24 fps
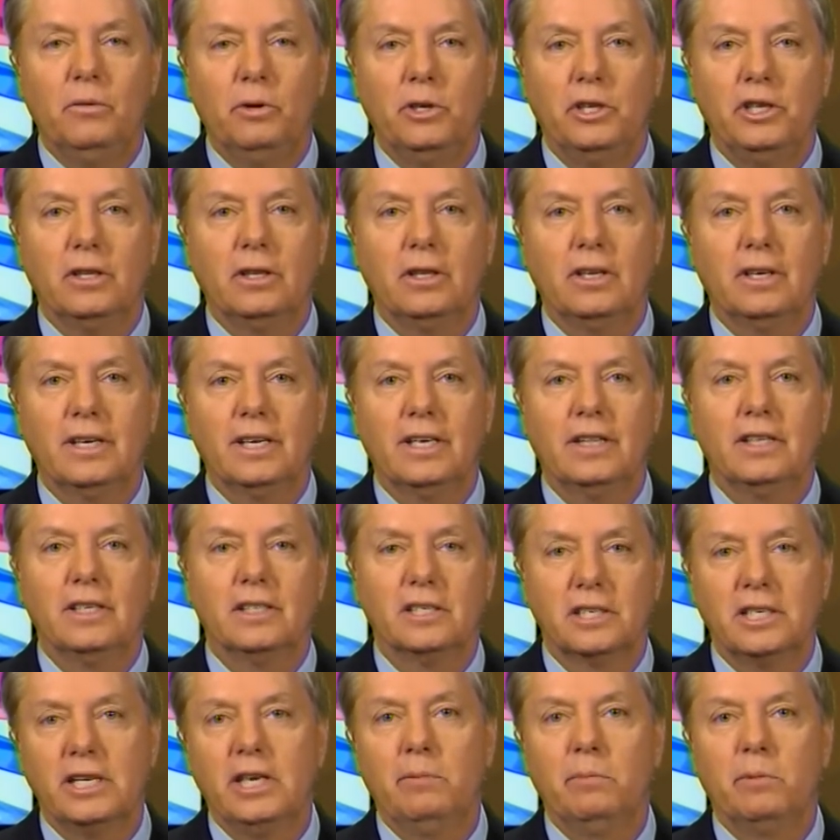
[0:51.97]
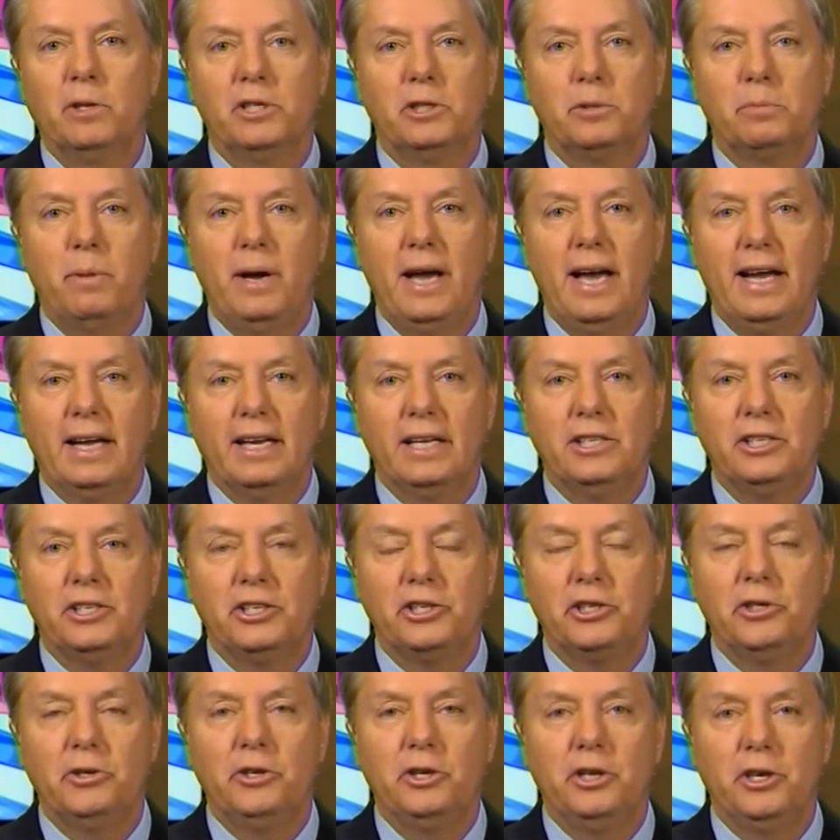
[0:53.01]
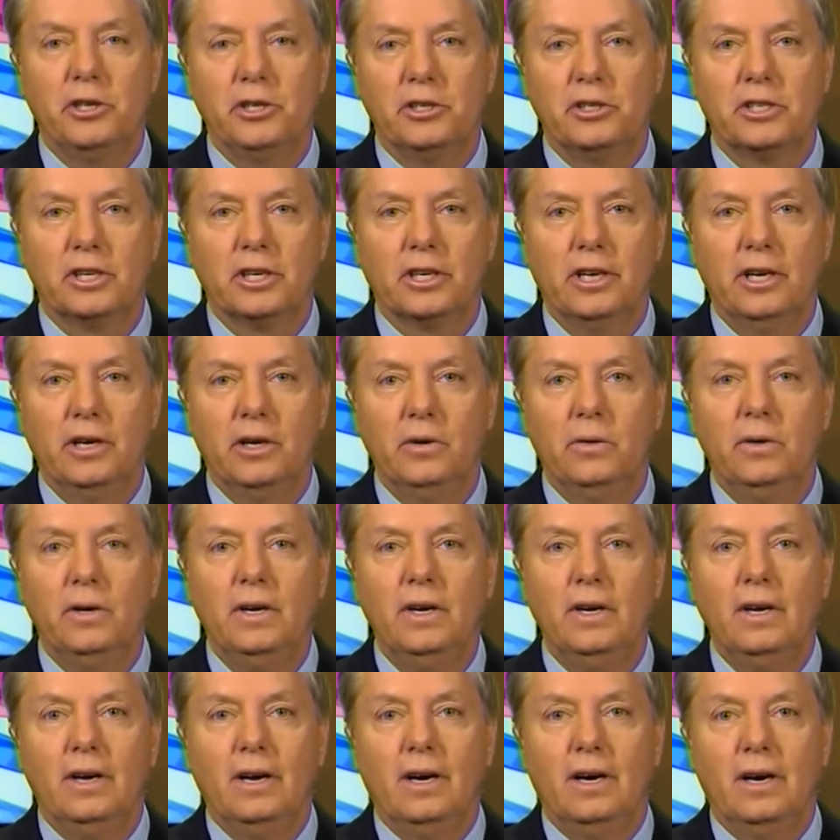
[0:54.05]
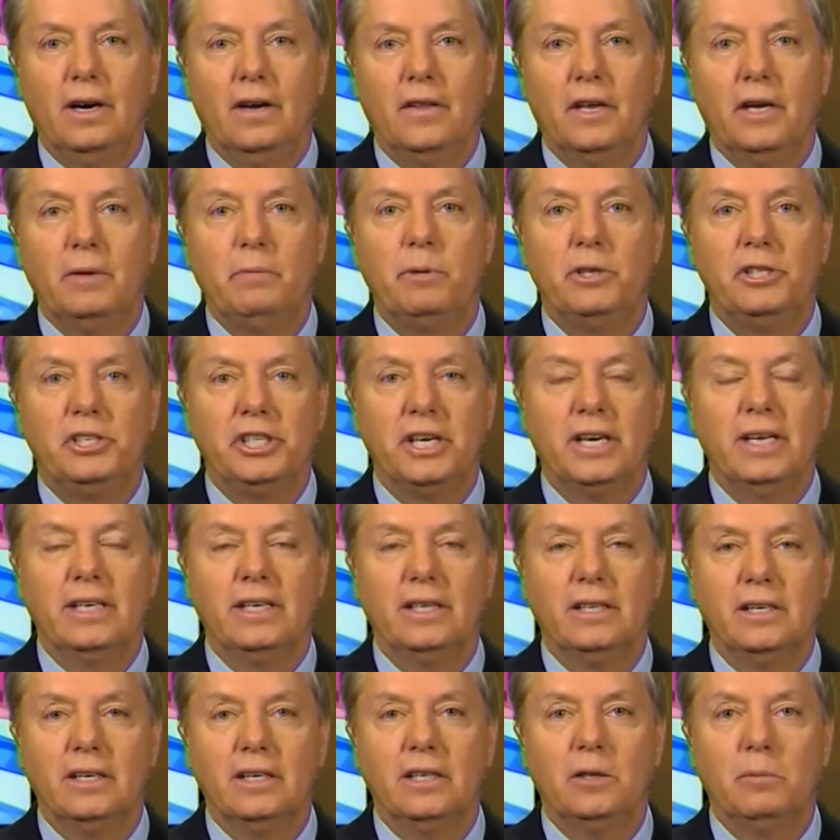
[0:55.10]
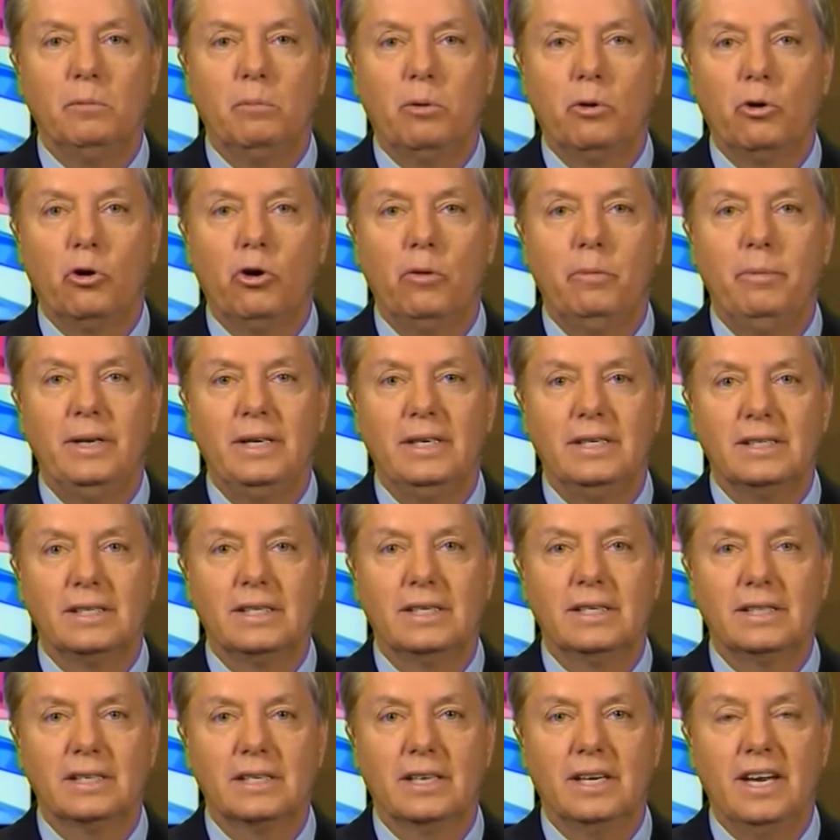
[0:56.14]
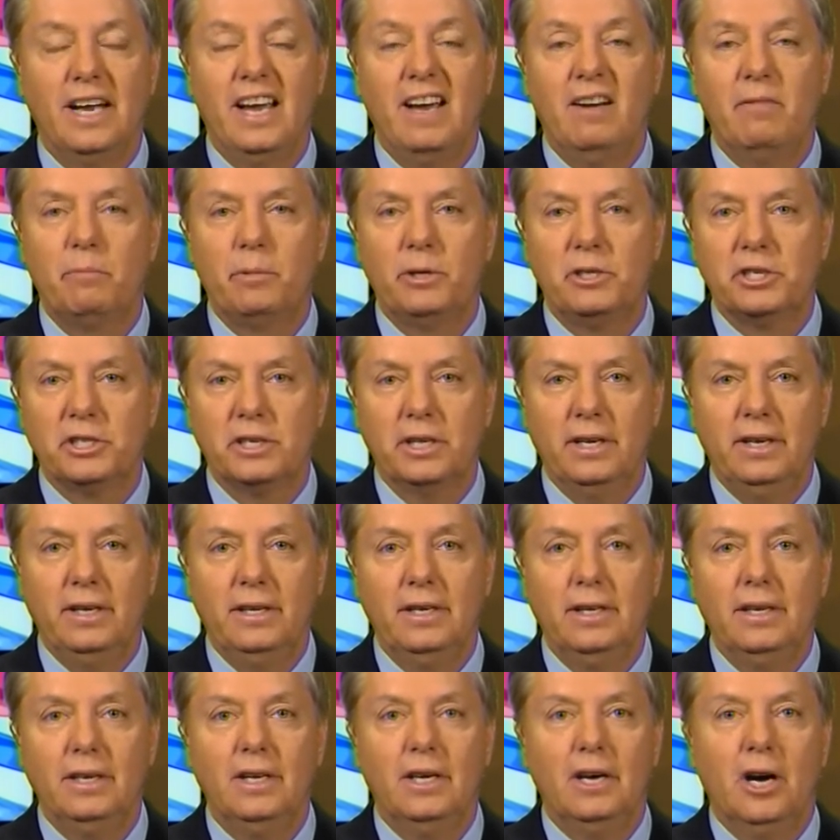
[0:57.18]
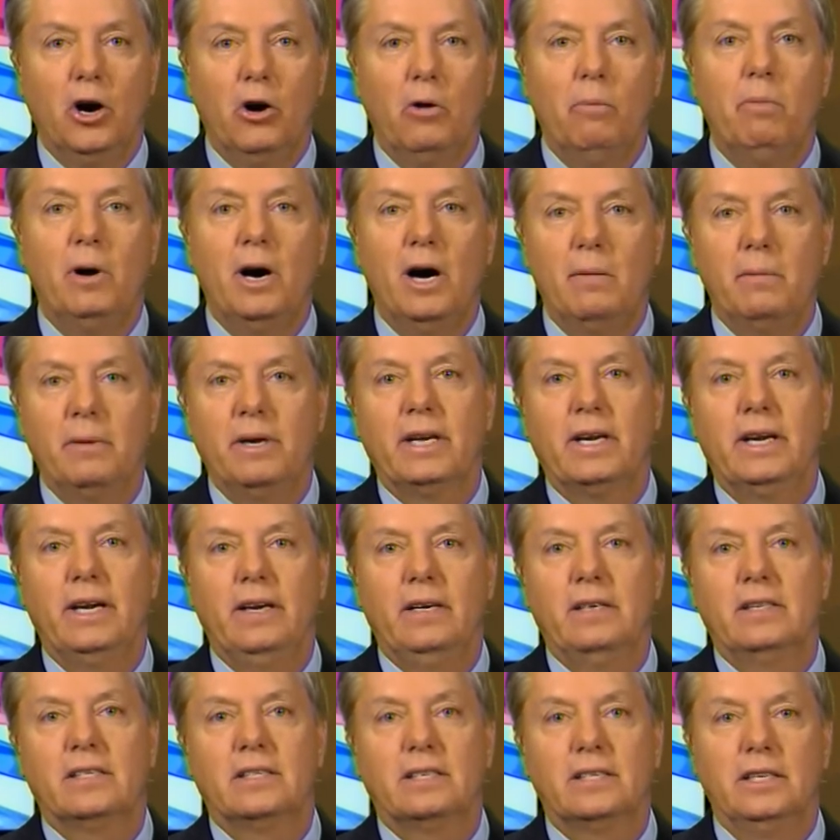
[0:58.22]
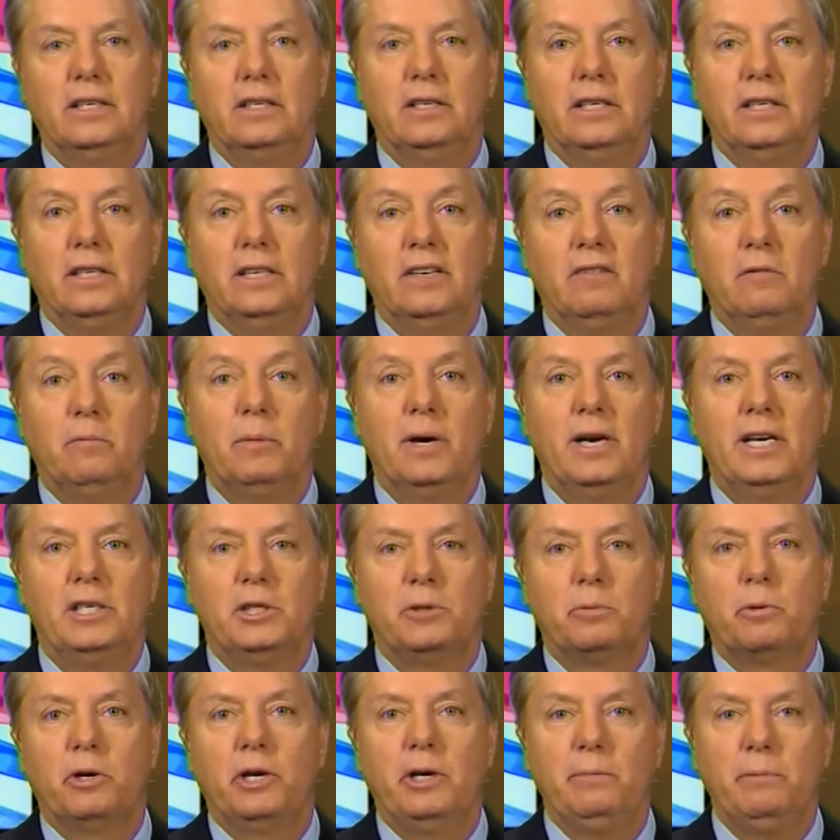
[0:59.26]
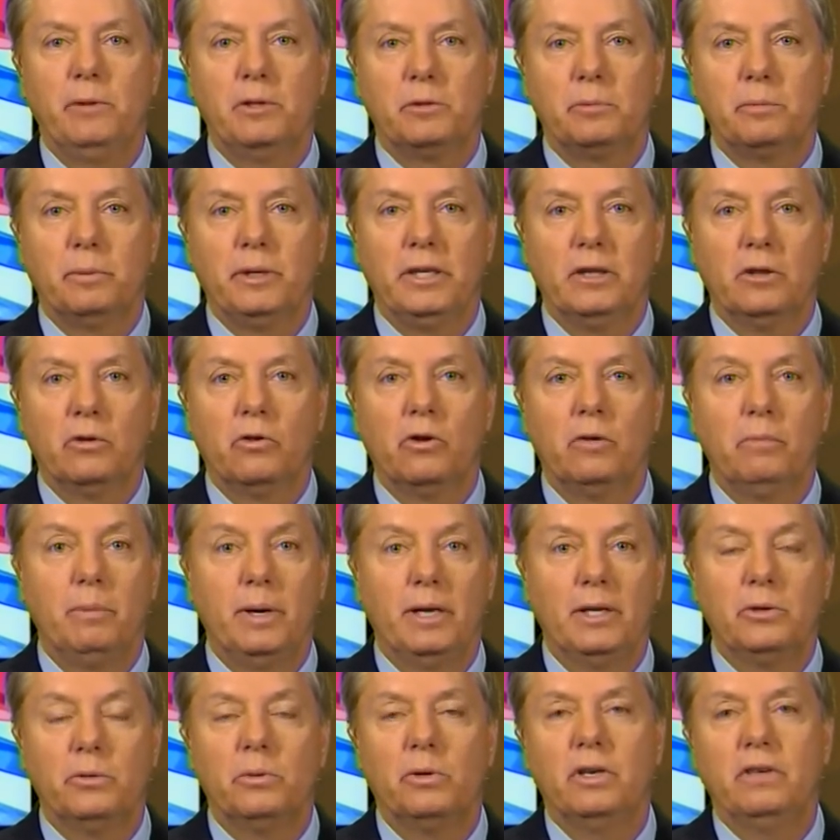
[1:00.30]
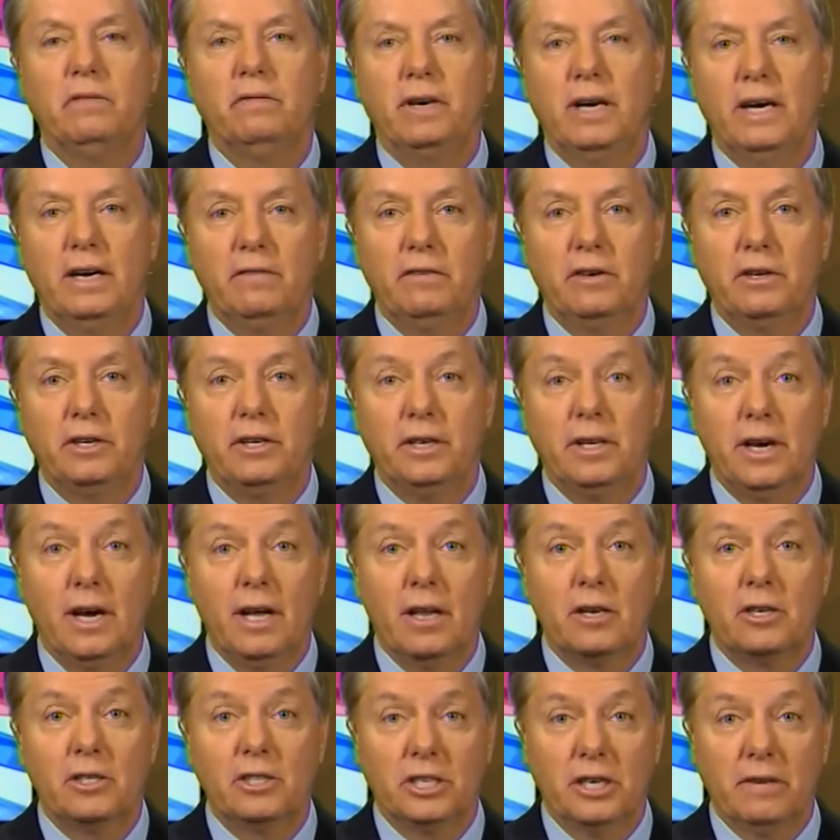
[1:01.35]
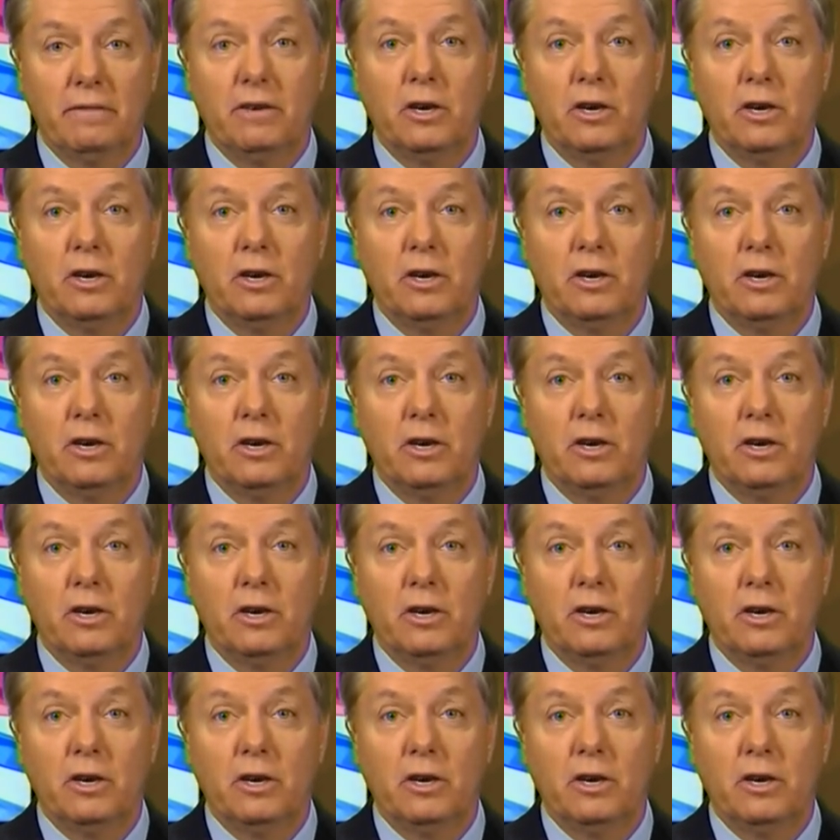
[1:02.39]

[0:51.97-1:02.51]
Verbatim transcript: When you look at the stimulus package two years ago, uh, they projected unemployment at 6.5%. Obamacare said that everybody's premiums be lowered by $2,500.